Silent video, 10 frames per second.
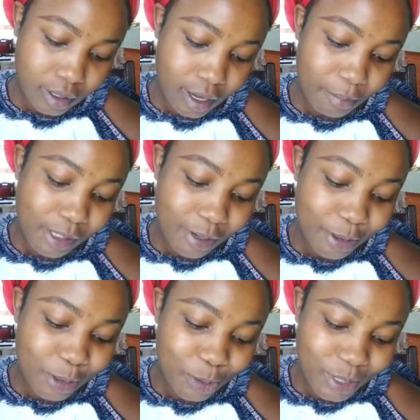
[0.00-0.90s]
Eyebrows are
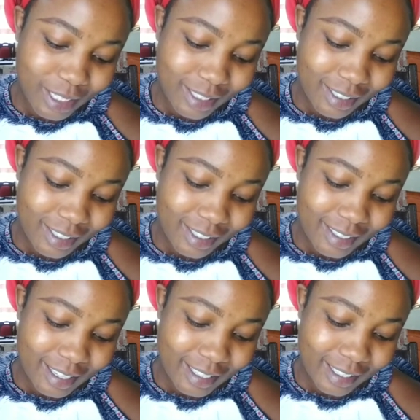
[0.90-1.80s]
not twins.
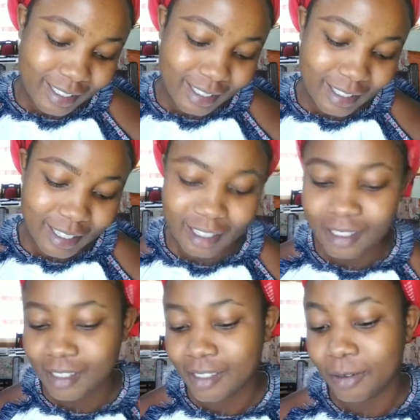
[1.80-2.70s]
They're just sisters
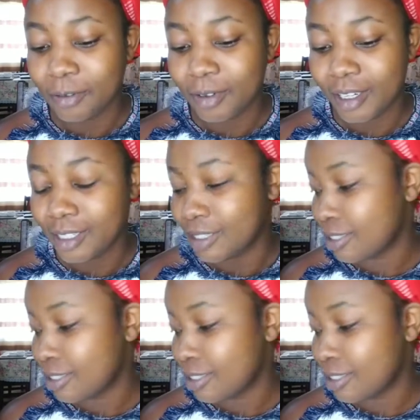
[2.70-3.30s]
or friends.